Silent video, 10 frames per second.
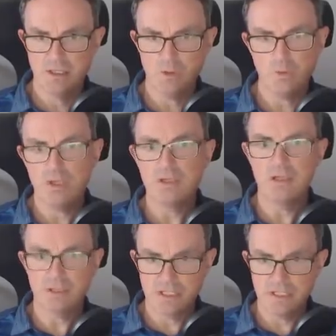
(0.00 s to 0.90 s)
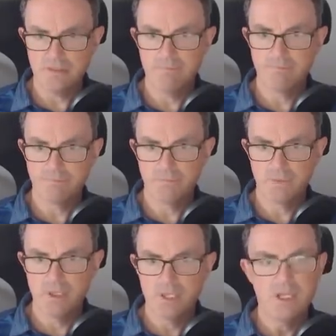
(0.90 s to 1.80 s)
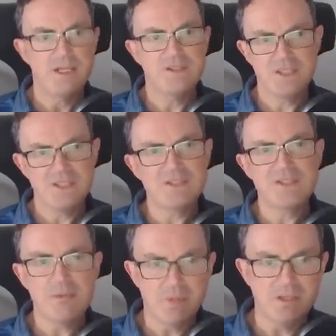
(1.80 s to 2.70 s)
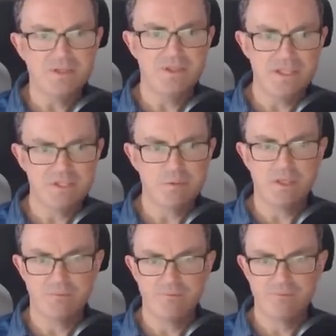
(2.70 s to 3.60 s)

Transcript: or unlucky. It's, it's similar to this one.